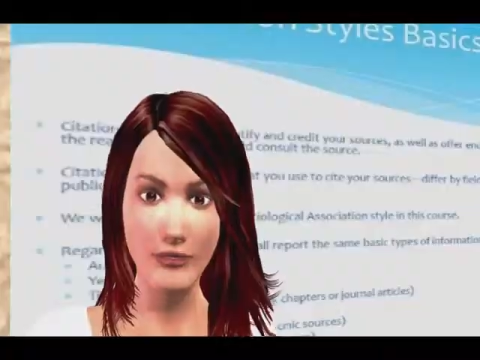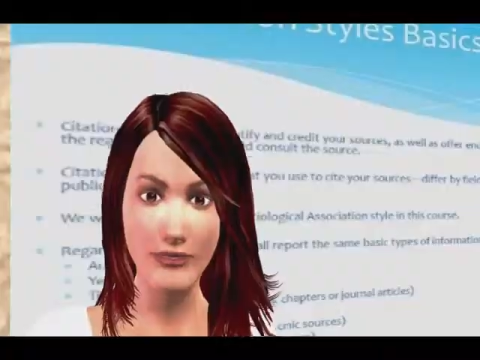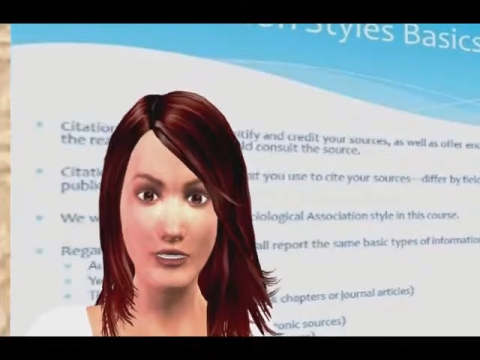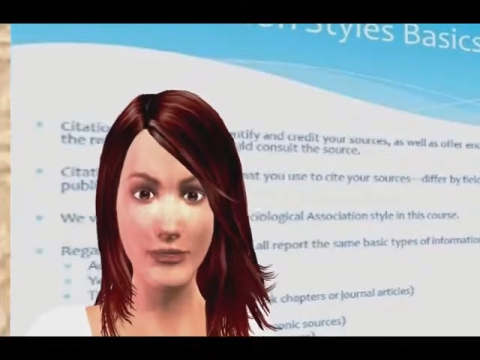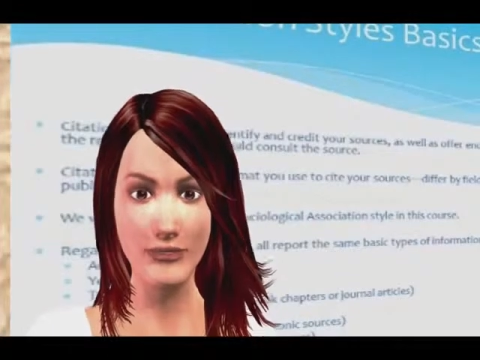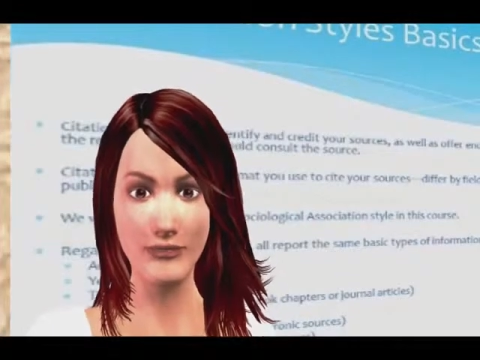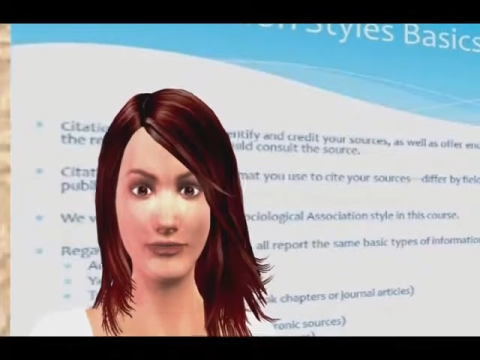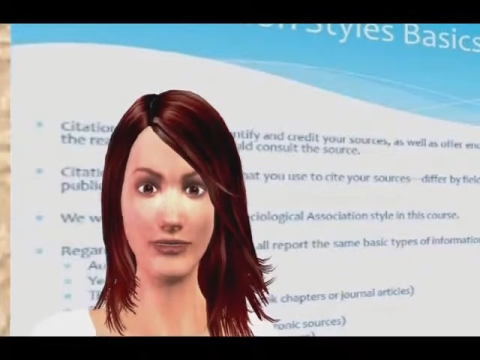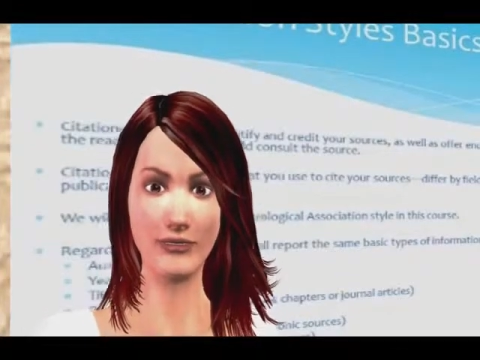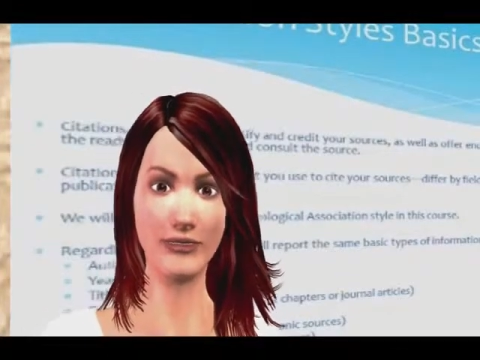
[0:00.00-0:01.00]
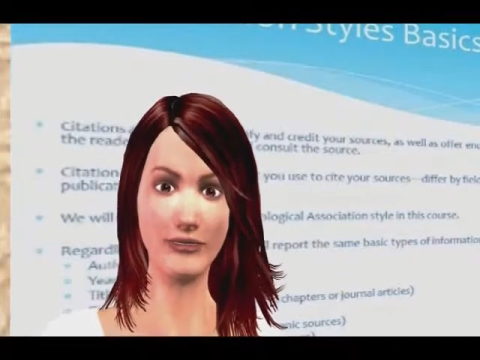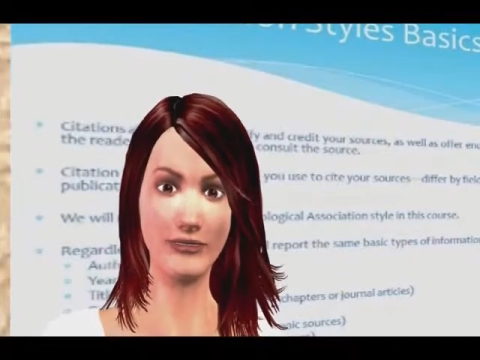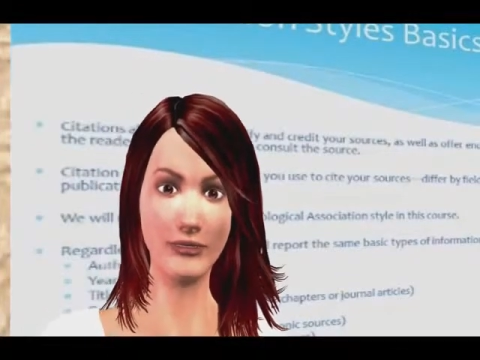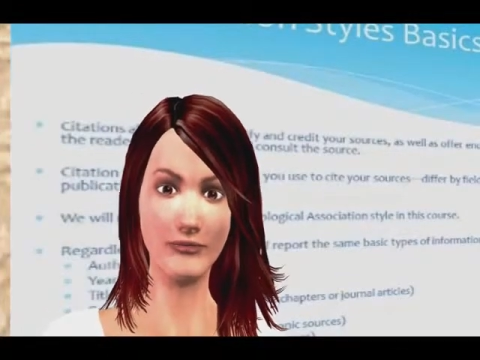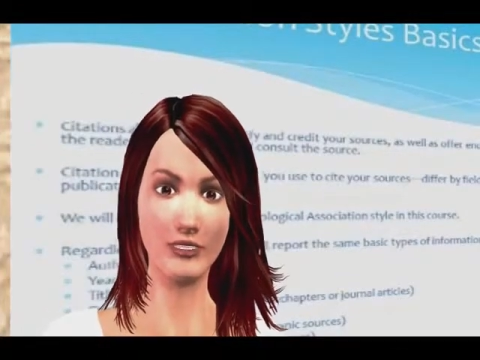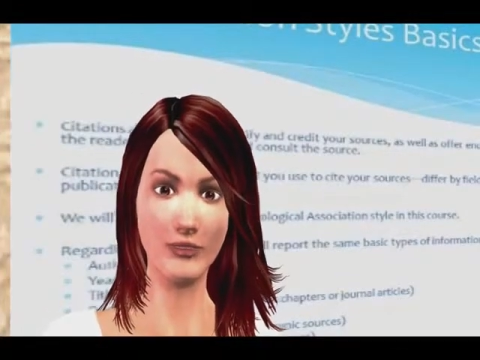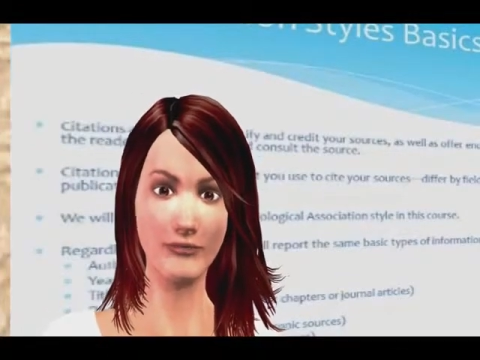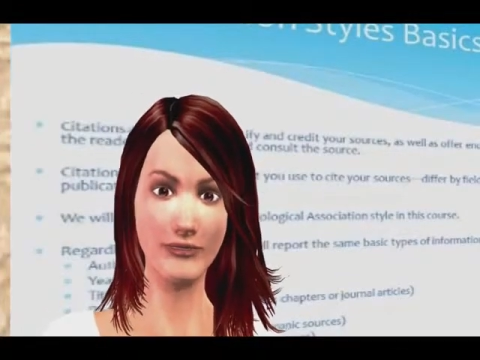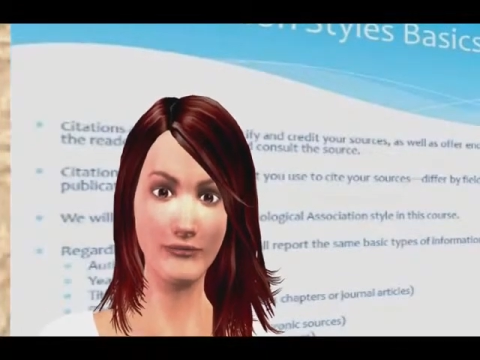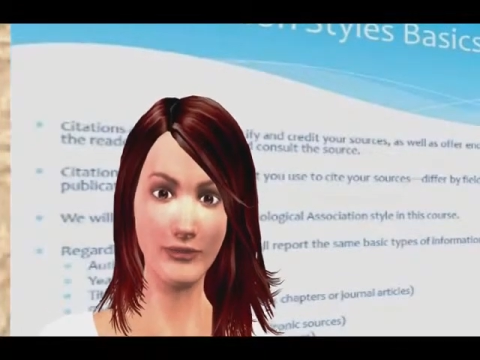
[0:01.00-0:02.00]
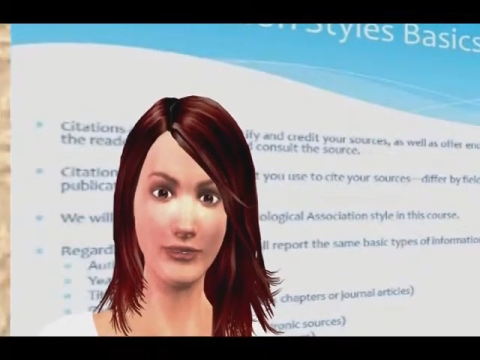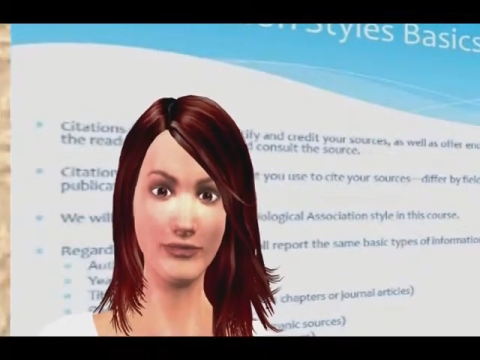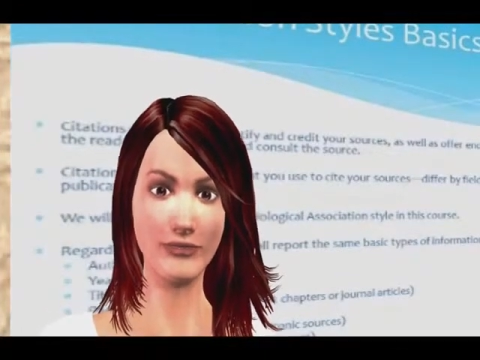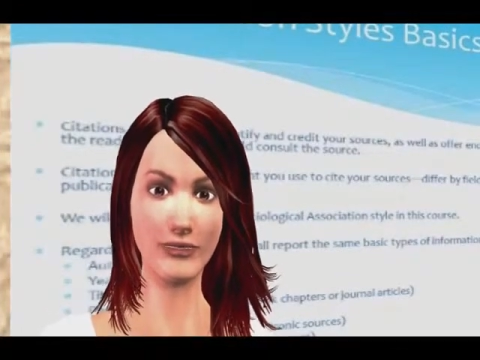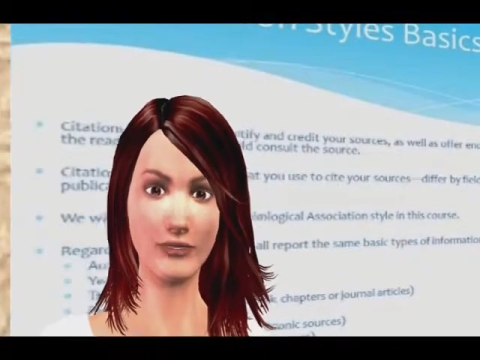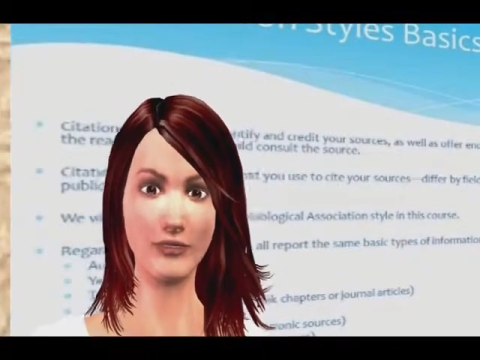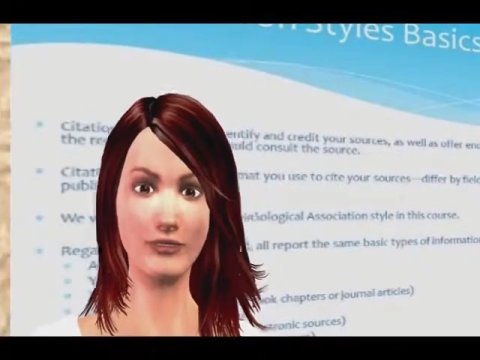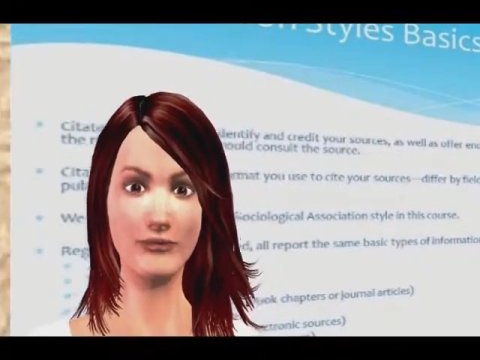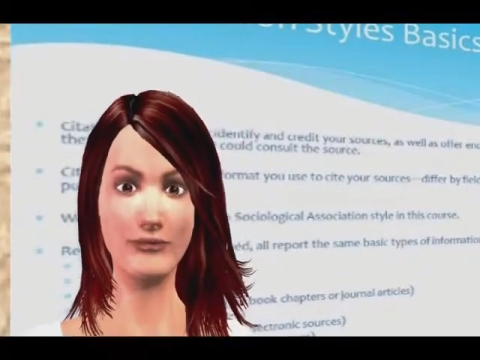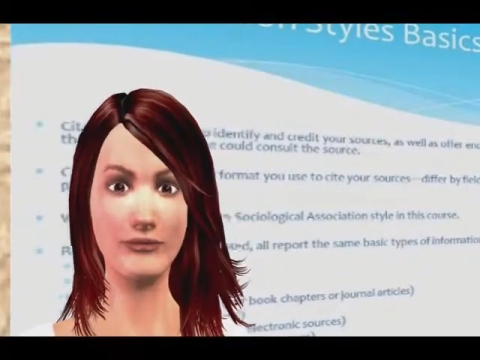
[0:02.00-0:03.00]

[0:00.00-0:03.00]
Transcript: it electronically, and then the publisher name and location,